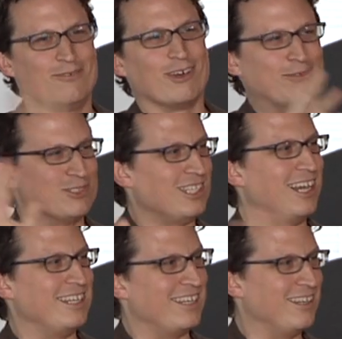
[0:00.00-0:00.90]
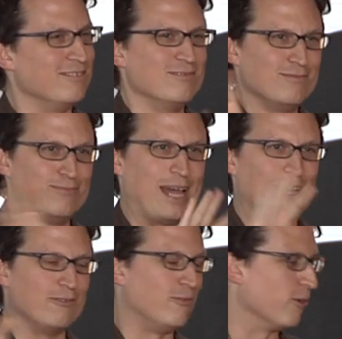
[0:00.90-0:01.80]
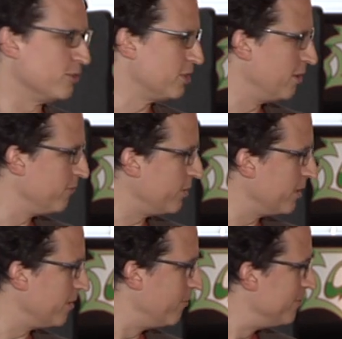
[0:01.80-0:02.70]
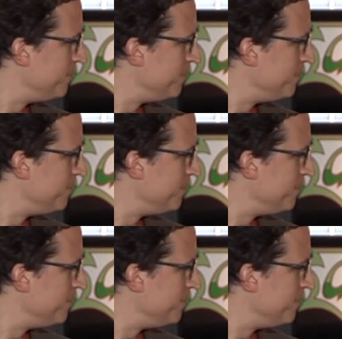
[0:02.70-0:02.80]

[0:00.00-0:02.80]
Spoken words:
frames slide in and back and forth stuff, what do you know?